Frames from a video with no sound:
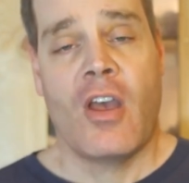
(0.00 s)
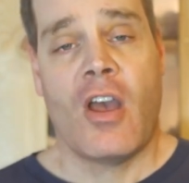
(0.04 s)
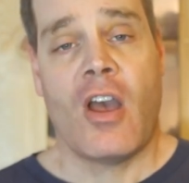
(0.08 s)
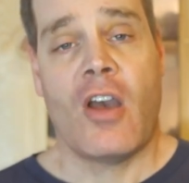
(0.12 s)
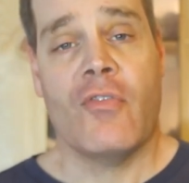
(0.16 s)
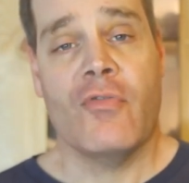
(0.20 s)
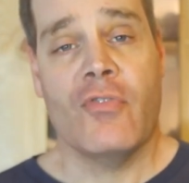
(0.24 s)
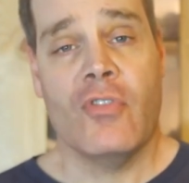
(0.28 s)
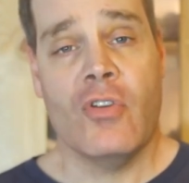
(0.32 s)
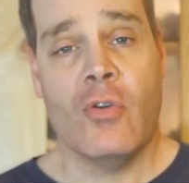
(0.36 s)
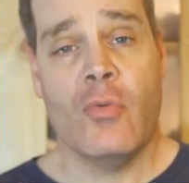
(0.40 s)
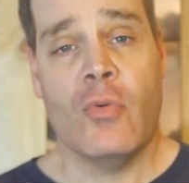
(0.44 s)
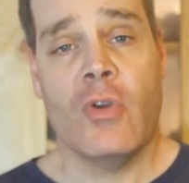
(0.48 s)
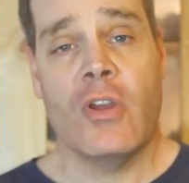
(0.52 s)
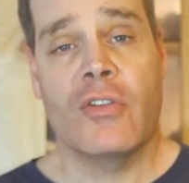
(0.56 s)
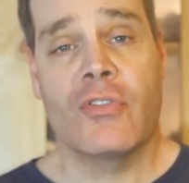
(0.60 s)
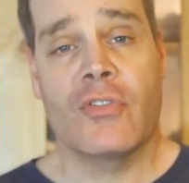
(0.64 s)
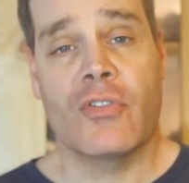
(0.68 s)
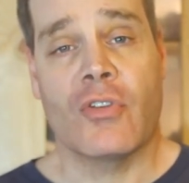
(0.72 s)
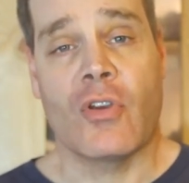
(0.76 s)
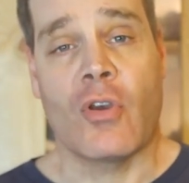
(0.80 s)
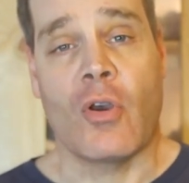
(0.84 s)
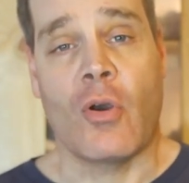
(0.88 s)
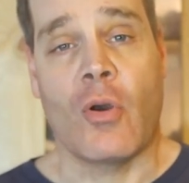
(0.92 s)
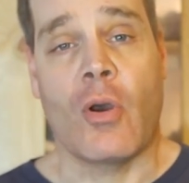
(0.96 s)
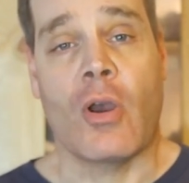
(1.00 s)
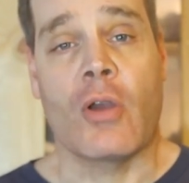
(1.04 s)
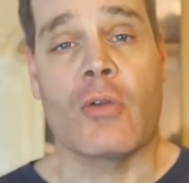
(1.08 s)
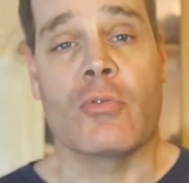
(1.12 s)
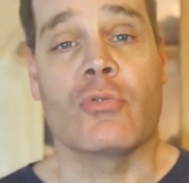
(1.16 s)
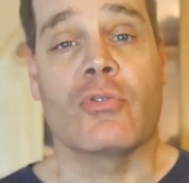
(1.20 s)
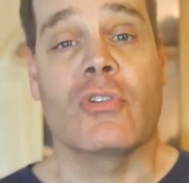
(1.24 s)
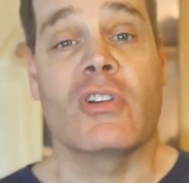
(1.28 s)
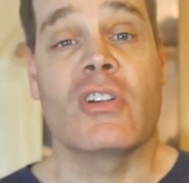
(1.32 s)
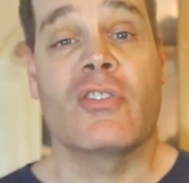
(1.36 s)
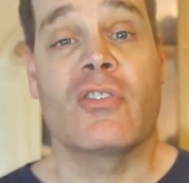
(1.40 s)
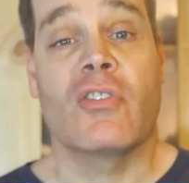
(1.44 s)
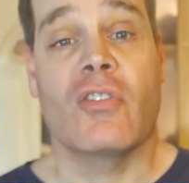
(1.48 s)
A few weeks ago, I
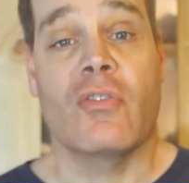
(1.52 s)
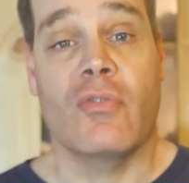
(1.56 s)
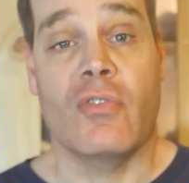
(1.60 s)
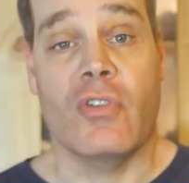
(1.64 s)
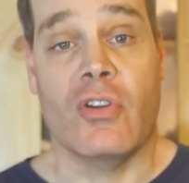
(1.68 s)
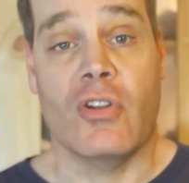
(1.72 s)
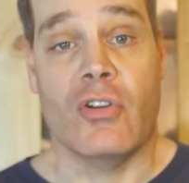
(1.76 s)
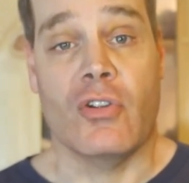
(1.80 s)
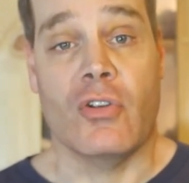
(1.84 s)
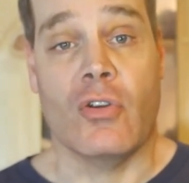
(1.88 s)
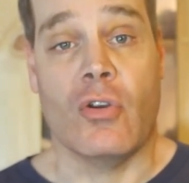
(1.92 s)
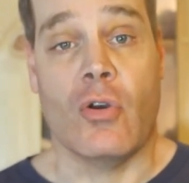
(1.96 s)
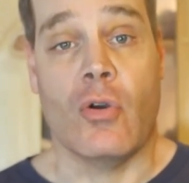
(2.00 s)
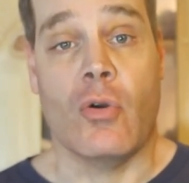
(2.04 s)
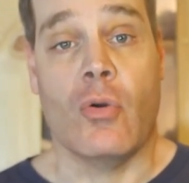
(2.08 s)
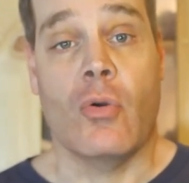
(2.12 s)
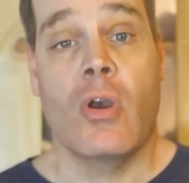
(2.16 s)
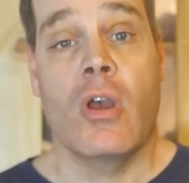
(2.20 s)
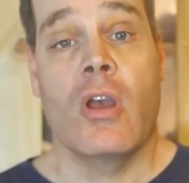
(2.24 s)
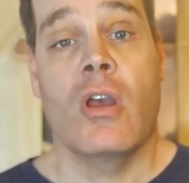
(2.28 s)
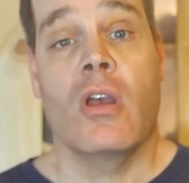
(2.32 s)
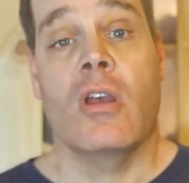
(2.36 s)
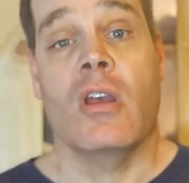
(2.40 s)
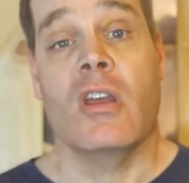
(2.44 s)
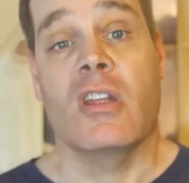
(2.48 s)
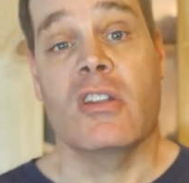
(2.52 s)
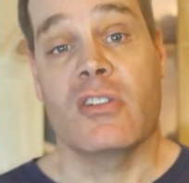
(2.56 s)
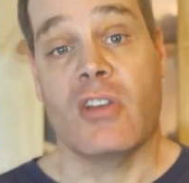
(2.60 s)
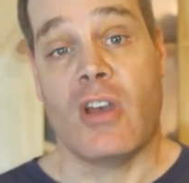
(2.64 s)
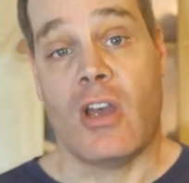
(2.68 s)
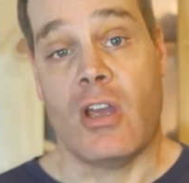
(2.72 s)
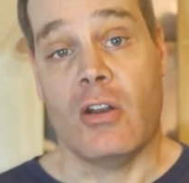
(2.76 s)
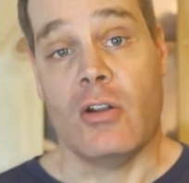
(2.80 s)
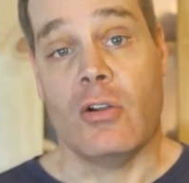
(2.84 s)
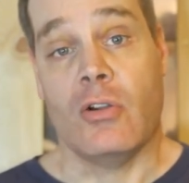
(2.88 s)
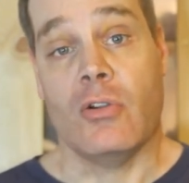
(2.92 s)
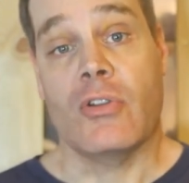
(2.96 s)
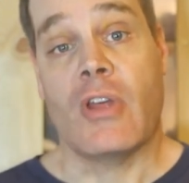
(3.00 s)
released a video
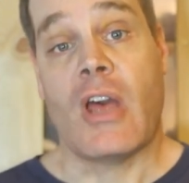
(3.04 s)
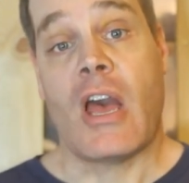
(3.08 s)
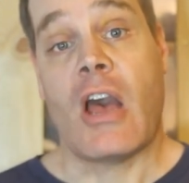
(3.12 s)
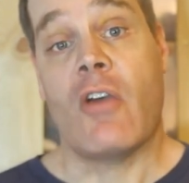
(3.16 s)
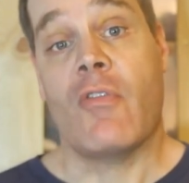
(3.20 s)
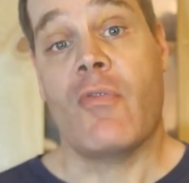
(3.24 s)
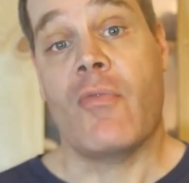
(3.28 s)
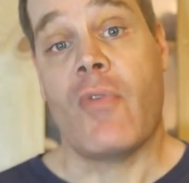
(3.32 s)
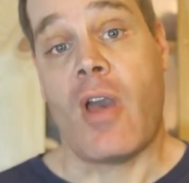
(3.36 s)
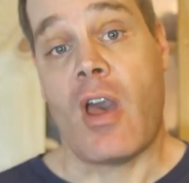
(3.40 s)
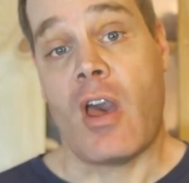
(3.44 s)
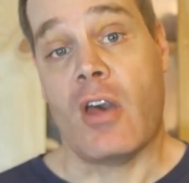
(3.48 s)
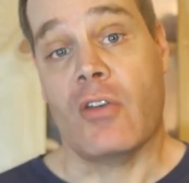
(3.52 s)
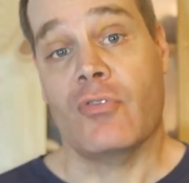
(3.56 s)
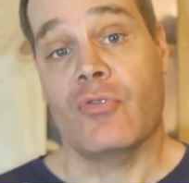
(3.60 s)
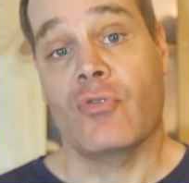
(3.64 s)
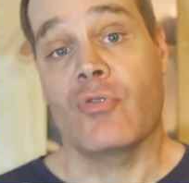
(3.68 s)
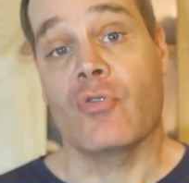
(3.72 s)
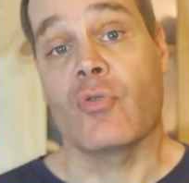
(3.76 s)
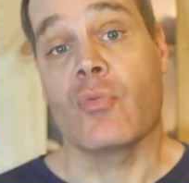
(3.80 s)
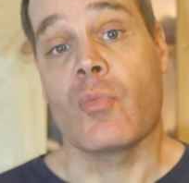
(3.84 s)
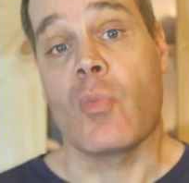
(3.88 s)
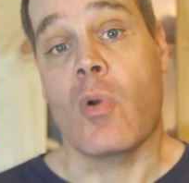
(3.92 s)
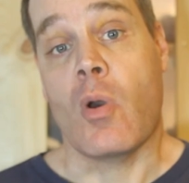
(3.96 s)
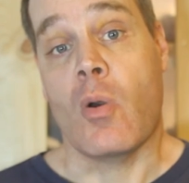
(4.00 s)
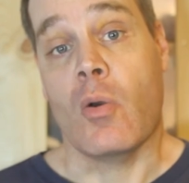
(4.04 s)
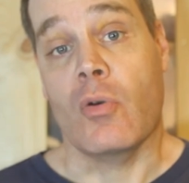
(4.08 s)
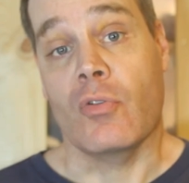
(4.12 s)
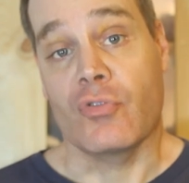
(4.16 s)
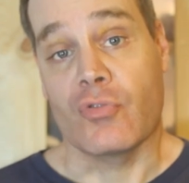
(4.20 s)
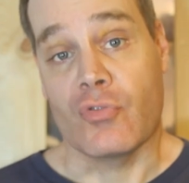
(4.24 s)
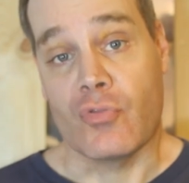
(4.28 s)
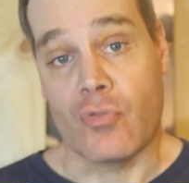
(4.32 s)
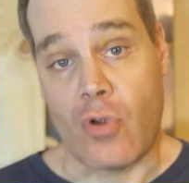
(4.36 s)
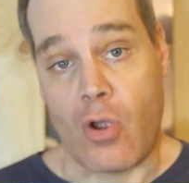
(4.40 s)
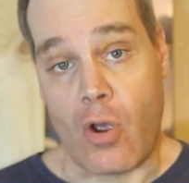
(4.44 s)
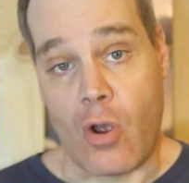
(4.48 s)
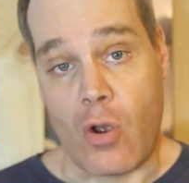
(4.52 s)
entitled How Fast Do Boas
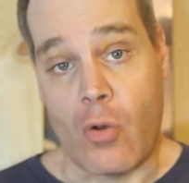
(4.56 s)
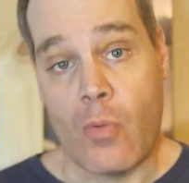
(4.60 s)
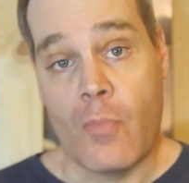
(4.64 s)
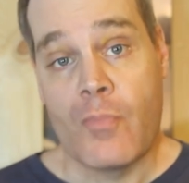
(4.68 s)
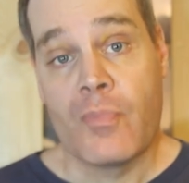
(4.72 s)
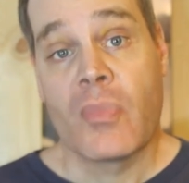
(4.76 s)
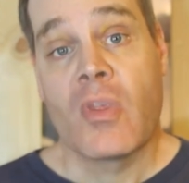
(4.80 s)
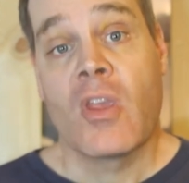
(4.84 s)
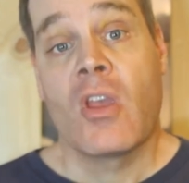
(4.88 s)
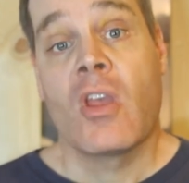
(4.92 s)
Grow?